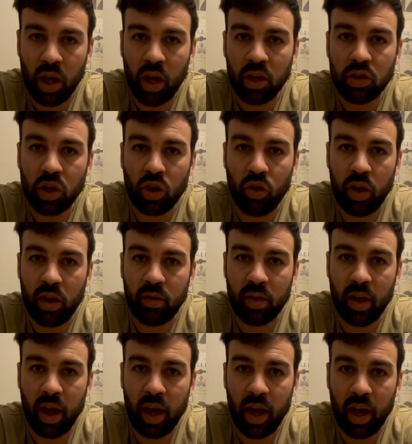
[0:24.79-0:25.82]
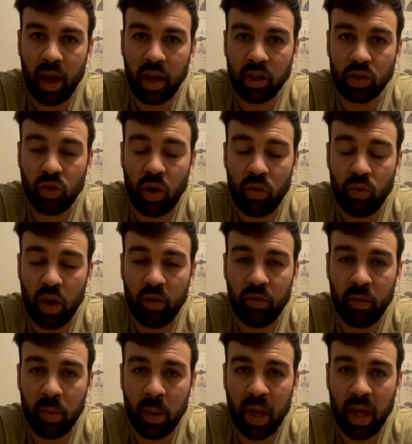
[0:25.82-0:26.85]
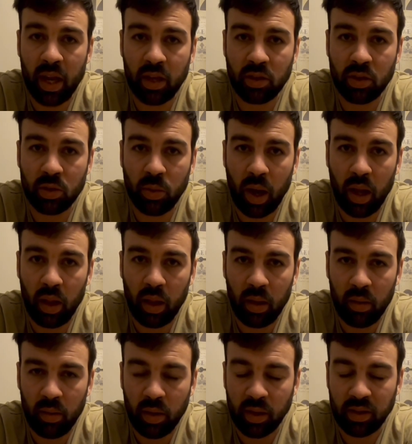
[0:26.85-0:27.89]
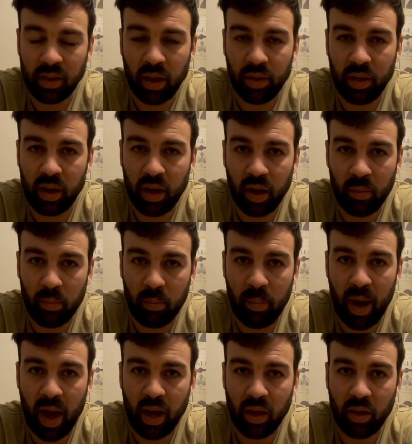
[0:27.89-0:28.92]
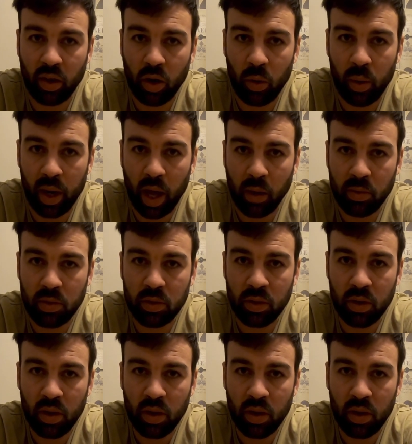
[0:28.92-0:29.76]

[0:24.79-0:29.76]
It's a great rig for beginners as well. There's nothing better than going out